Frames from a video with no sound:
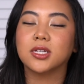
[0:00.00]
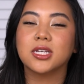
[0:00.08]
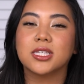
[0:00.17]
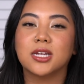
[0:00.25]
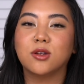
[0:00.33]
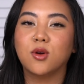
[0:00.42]

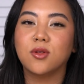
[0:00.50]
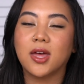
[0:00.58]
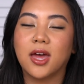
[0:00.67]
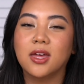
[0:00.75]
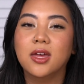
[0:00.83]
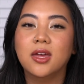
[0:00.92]
Because I know
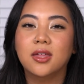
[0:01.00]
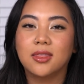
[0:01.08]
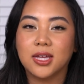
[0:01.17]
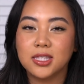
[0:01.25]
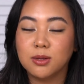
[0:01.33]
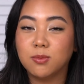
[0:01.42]
that
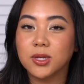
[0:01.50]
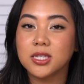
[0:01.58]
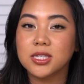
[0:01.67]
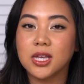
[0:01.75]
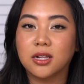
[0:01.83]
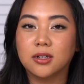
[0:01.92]
that's a big
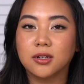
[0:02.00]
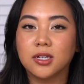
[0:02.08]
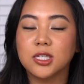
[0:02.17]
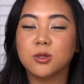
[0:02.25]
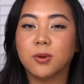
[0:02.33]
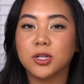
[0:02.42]
seller,
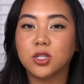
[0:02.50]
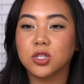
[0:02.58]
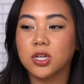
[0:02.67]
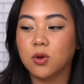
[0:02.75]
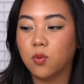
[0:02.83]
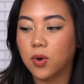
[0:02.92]

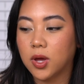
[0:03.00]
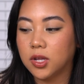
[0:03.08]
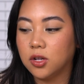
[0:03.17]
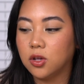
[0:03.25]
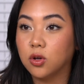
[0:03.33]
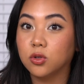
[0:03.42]
especially
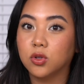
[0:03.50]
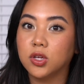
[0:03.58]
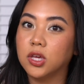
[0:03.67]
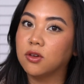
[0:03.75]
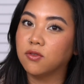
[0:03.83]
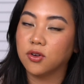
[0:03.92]
when you're
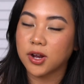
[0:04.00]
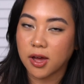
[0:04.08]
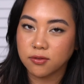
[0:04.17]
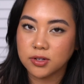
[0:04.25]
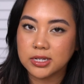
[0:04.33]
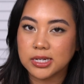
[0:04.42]
looking for an
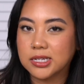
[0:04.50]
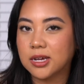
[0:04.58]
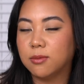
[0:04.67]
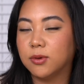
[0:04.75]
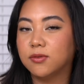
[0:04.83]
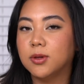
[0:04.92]
everyday
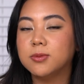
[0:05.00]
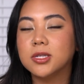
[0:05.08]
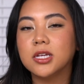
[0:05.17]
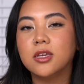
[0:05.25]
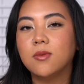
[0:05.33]
type of lipstick.